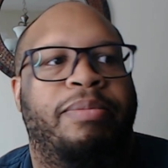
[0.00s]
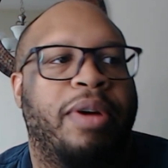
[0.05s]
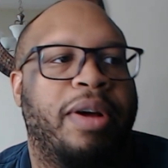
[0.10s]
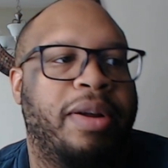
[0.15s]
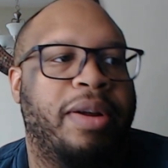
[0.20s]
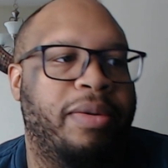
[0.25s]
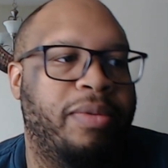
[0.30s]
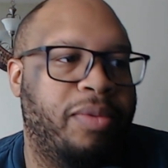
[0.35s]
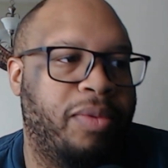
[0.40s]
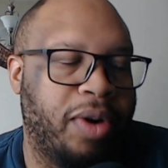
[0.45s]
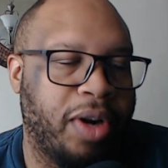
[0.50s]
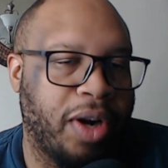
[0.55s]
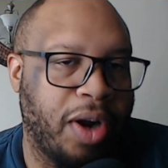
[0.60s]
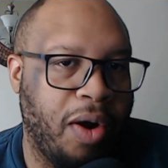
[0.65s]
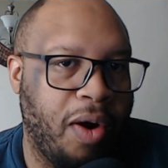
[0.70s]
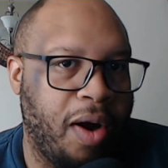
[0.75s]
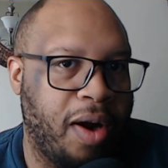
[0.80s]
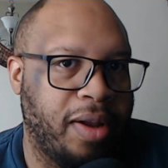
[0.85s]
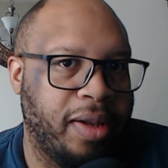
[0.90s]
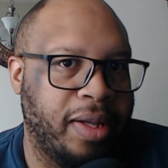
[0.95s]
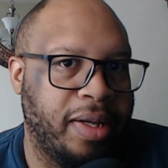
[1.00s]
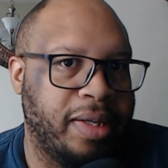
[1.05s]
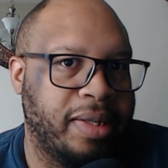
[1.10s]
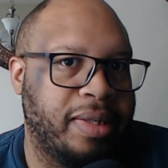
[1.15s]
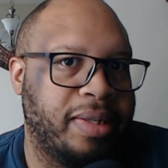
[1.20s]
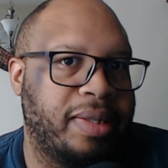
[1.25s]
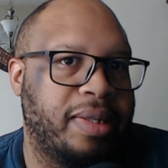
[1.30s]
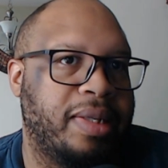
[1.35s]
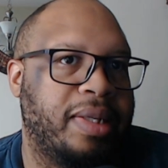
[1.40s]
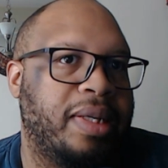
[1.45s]
but regardless,
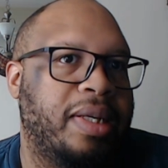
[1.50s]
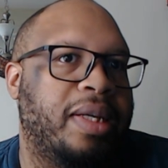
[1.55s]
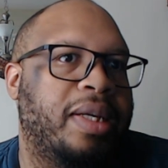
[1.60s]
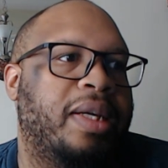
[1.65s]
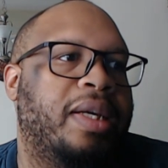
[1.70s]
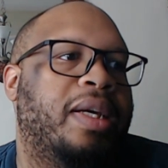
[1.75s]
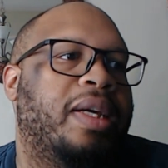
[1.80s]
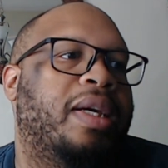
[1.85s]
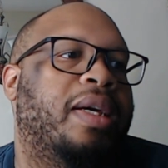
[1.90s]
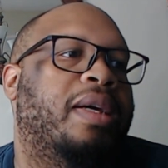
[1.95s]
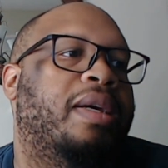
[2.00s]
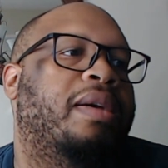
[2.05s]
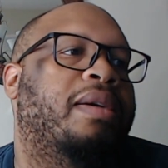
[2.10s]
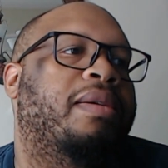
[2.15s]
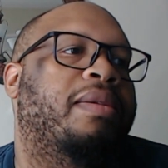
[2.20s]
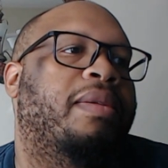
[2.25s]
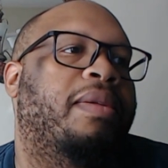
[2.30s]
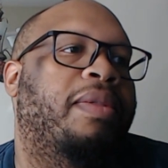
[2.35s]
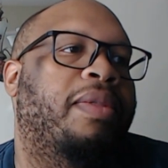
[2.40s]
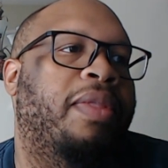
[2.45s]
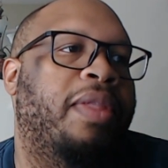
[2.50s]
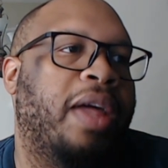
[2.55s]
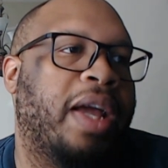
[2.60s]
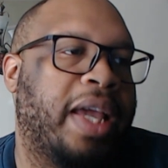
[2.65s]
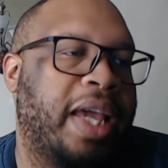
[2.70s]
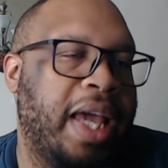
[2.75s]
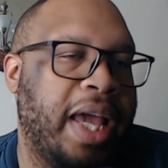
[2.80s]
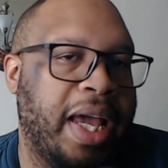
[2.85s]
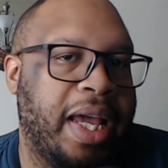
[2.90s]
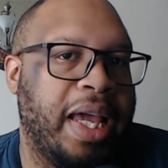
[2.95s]
the
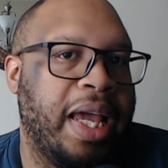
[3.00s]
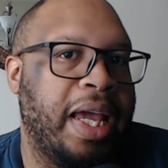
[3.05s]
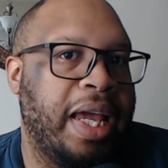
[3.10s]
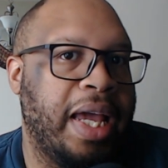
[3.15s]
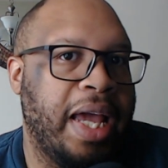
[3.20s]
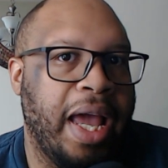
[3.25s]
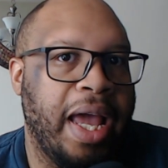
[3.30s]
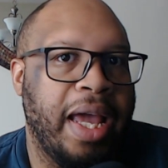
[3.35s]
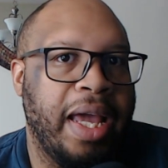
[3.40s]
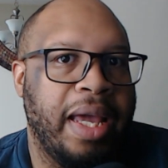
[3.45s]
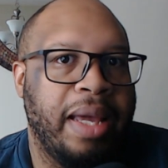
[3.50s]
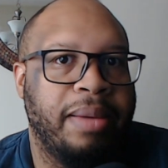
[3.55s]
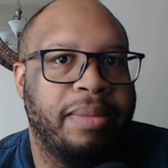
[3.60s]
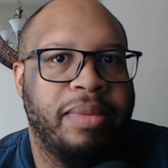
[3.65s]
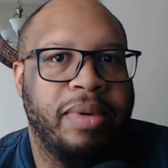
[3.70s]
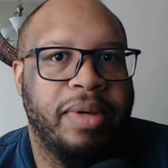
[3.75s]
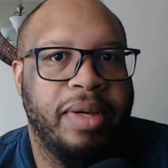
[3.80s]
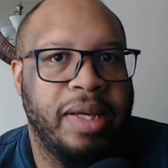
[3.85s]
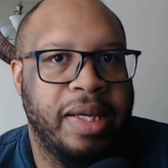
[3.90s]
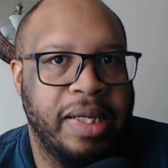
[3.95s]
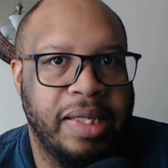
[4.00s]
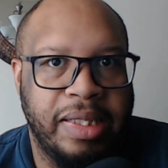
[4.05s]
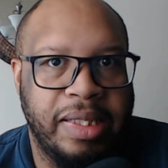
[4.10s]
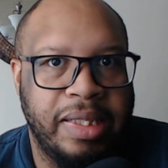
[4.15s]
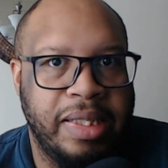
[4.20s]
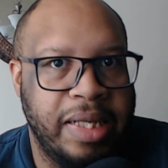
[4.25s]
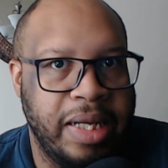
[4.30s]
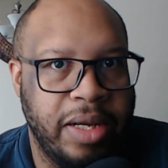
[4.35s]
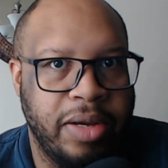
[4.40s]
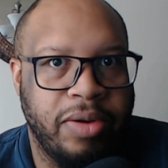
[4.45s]
kicking game is
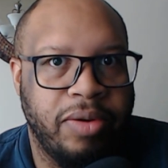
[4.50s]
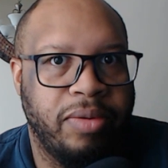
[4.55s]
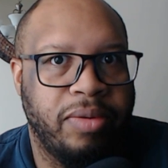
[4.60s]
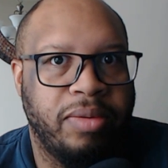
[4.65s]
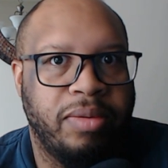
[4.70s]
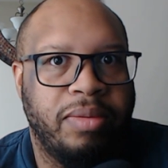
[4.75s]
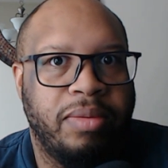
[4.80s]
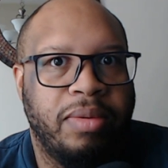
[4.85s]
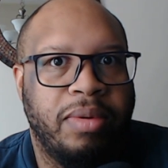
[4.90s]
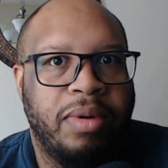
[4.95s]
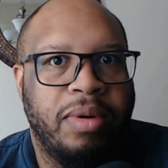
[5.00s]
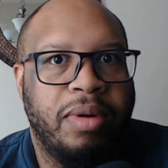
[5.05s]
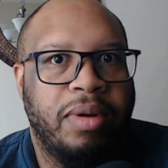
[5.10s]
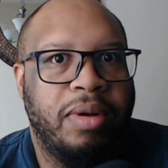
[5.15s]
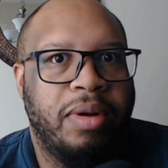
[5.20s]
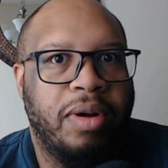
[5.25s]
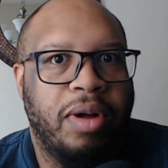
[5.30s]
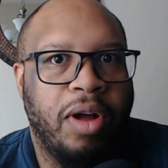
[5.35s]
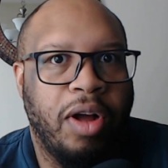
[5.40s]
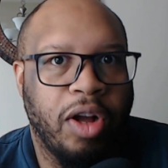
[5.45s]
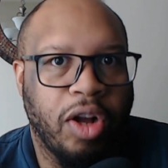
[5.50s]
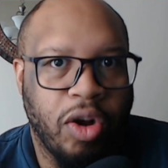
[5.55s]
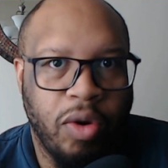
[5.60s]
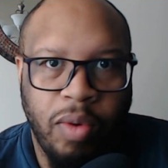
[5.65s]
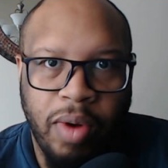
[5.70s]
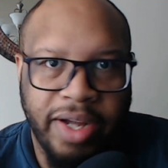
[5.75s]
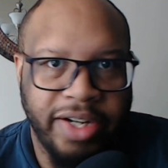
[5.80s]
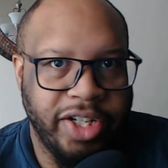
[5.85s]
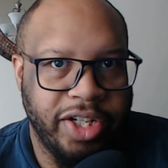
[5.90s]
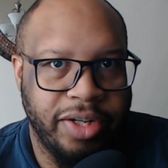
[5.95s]
still a
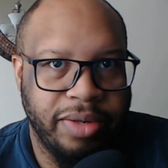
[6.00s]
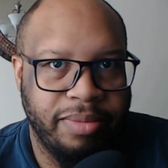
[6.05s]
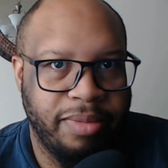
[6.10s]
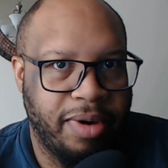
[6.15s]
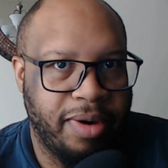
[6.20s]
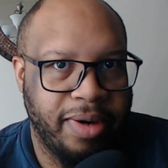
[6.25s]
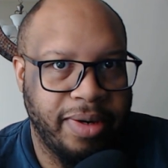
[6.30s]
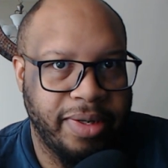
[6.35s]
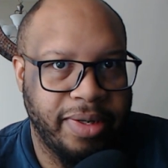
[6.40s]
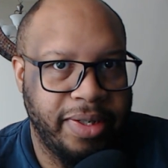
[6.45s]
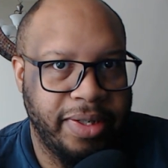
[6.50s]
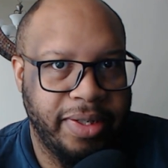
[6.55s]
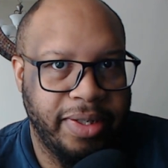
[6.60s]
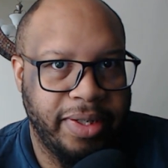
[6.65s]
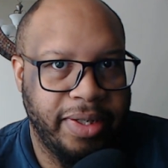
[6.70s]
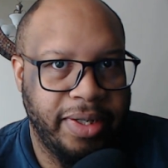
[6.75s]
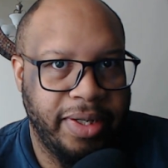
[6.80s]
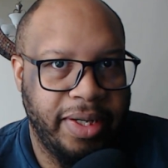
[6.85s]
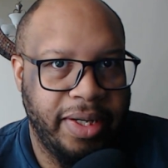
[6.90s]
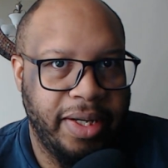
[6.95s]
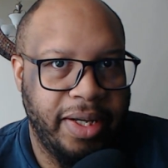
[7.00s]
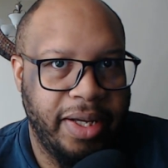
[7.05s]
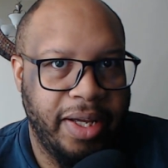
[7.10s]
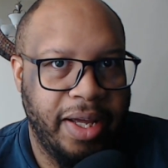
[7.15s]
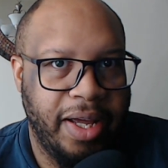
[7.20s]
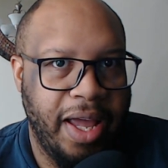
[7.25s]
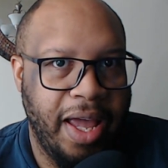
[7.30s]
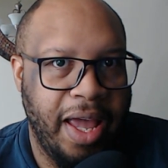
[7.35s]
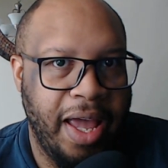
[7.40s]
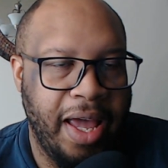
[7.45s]
question mark
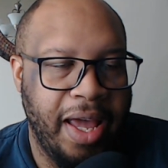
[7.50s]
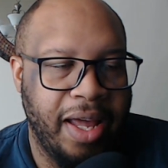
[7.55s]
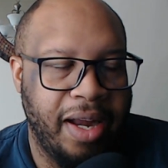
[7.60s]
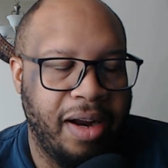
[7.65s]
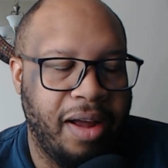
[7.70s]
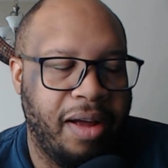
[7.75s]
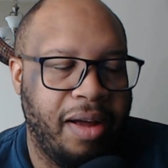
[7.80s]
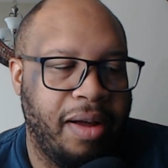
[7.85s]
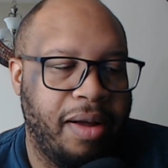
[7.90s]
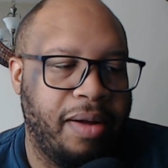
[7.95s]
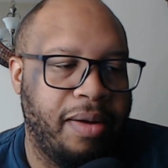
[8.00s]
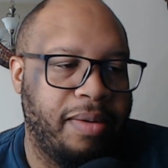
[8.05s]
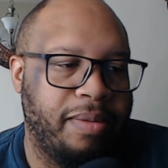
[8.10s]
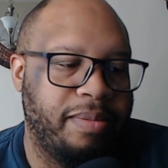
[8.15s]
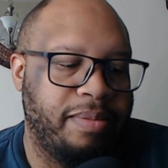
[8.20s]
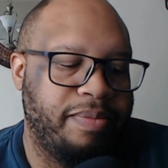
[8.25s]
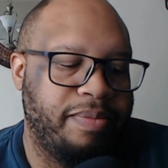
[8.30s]
and um,